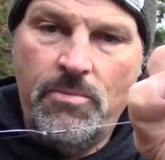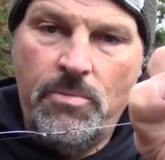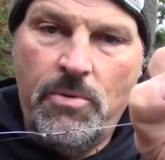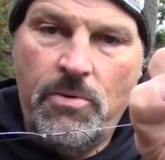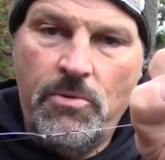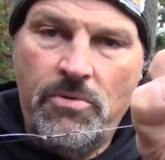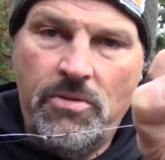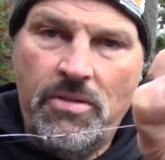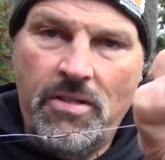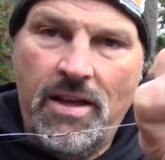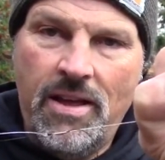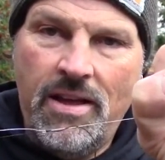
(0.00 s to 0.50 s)

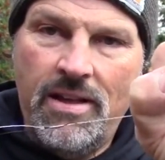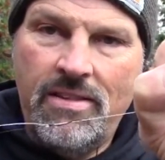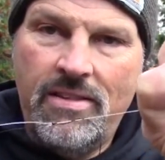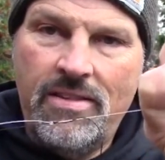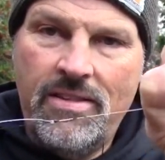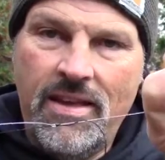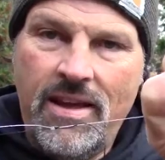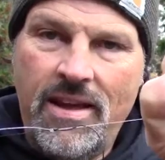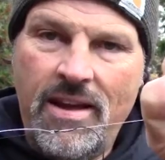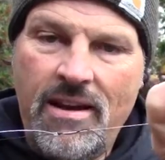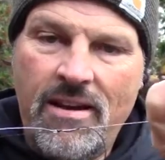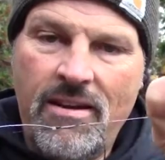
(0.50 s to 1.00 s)
both
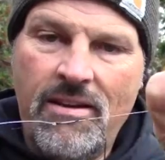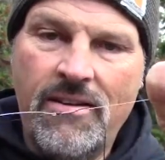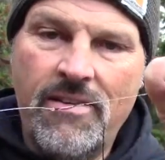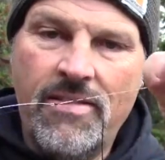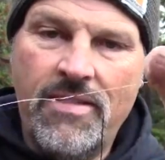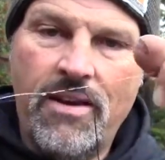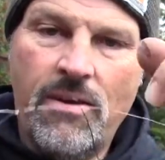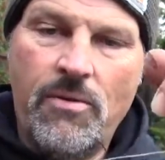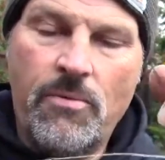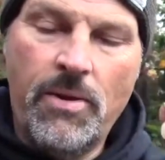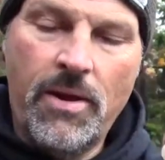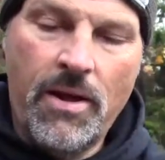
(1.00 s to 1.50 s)
lines there.
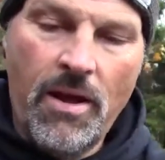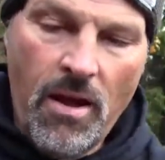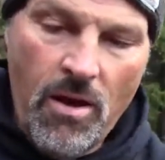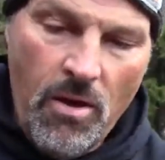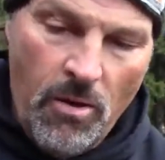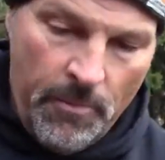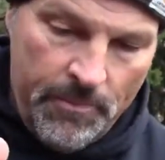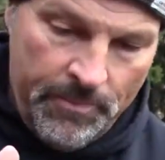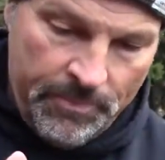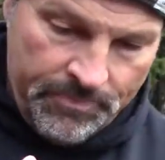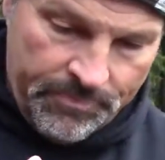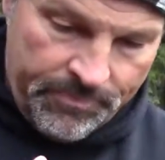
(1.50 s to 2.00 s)
There we
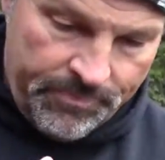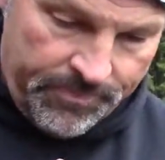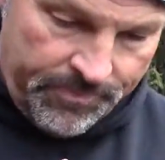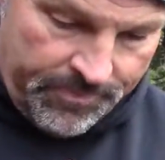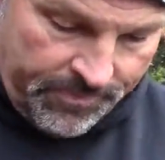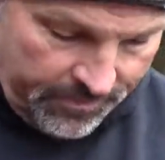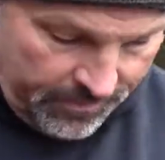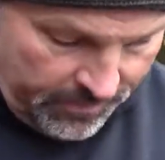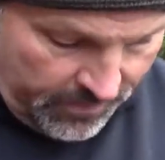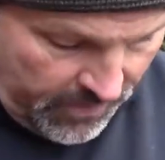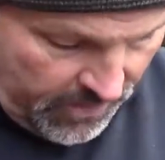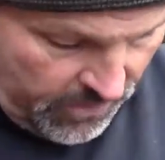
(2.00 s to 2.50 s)
go.
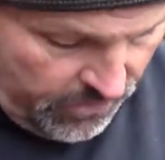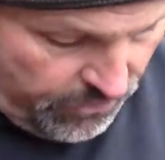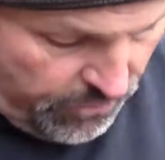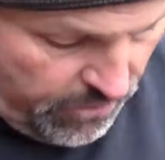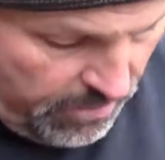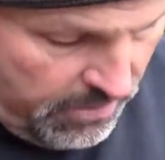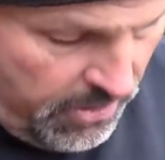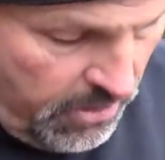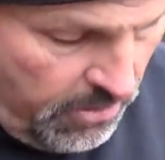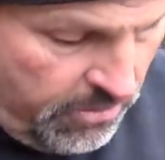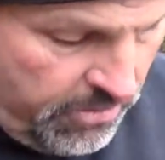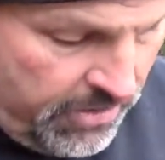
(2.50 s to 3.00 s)

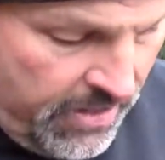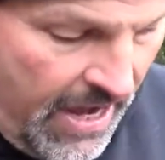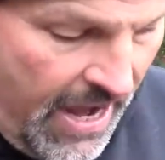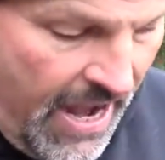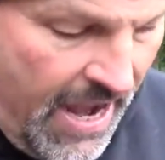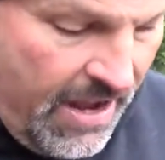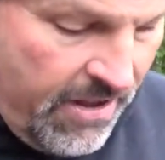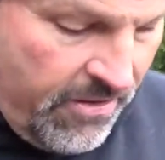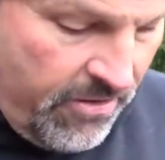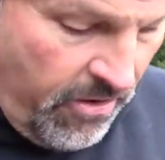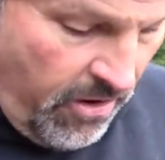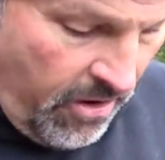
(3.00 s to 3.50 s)
Trim those
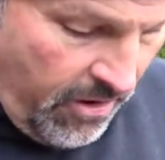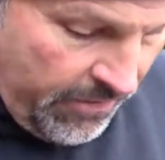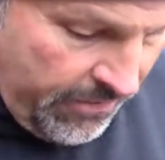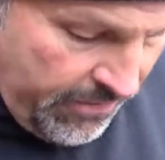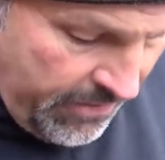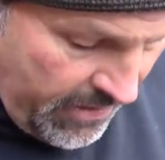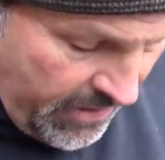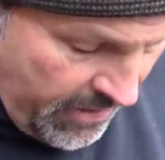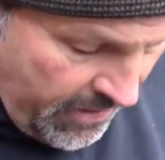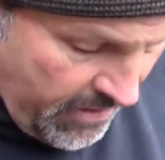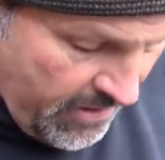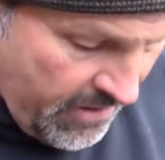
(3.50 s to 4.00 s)
tags
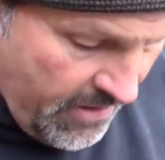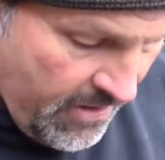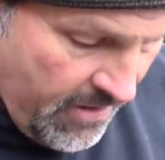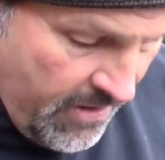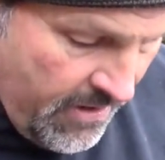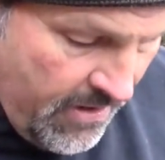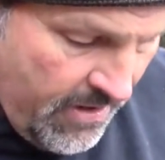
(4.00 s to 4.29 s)
off there.